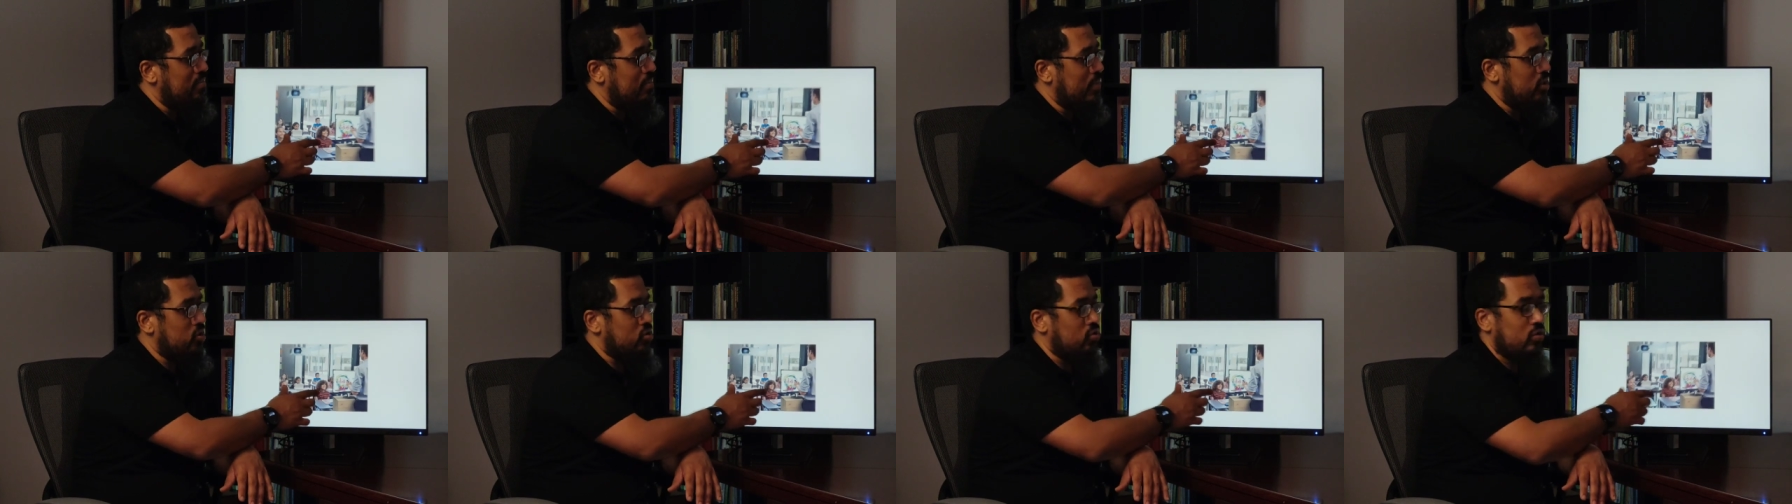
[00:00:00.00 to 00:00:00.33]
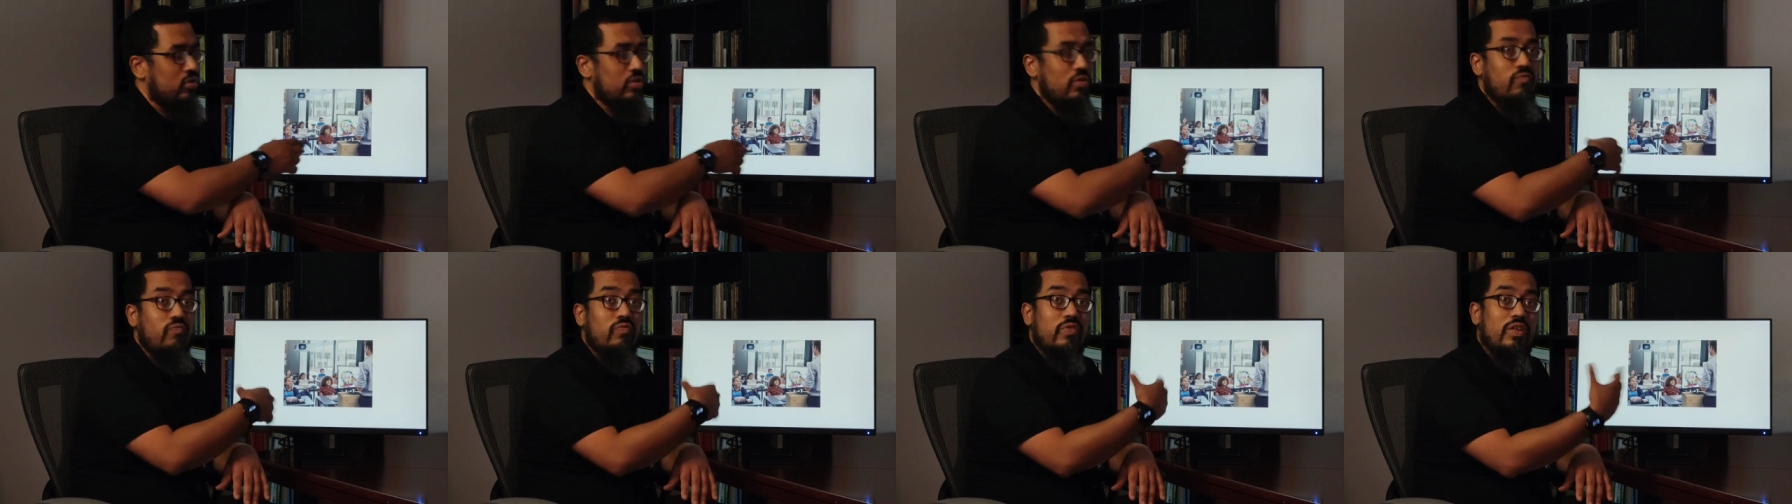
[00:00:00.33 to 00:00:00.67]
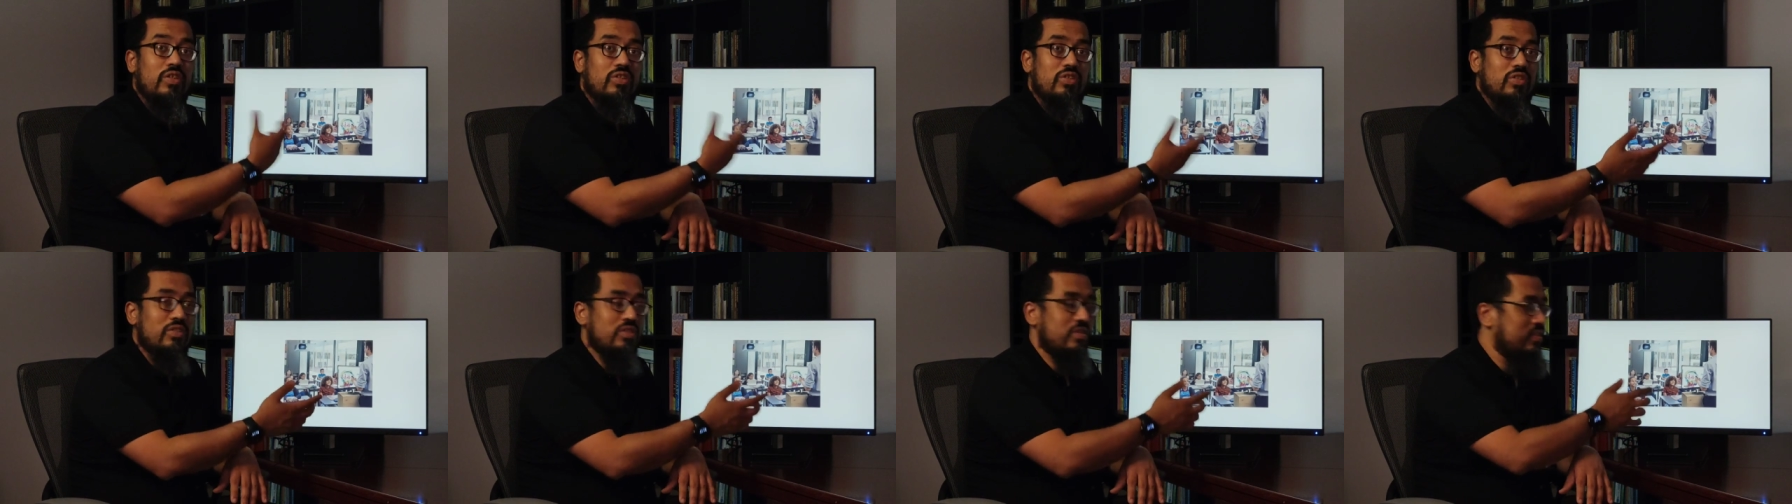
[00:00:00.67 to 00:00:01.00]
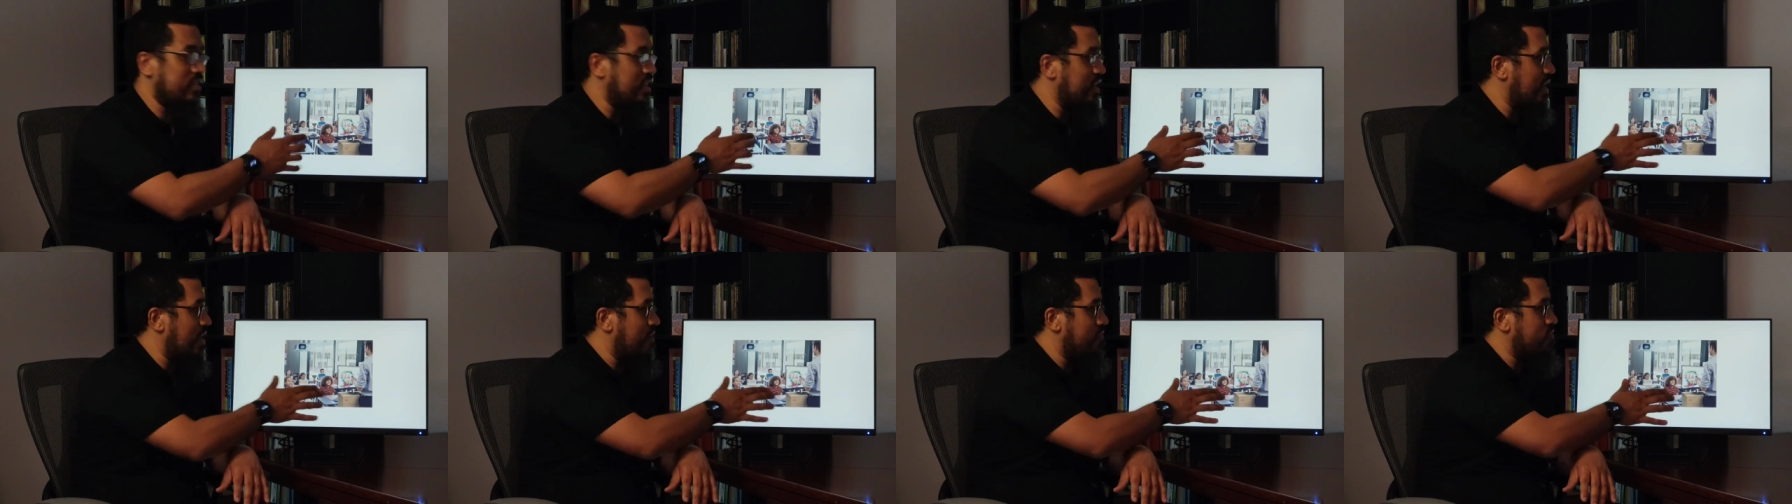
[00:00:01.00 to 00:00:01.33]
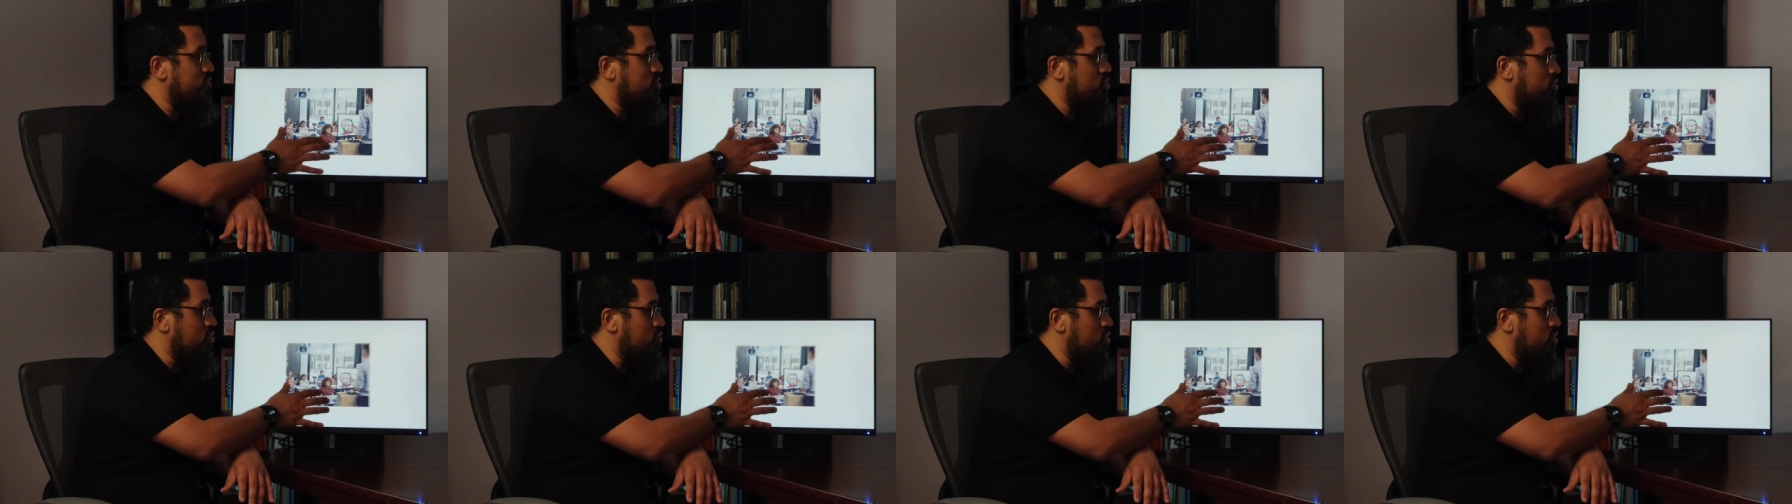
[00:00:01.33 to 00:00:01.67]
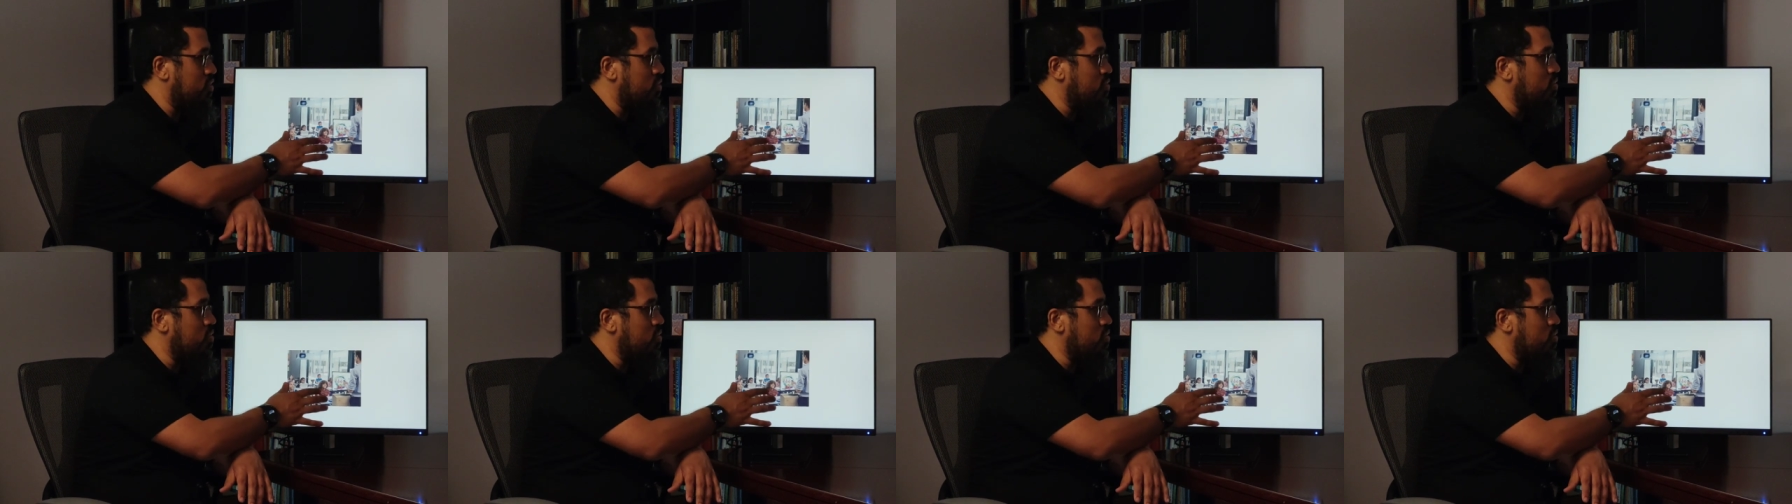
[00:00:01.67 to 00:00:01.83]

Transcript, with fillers: based on the features that I've shown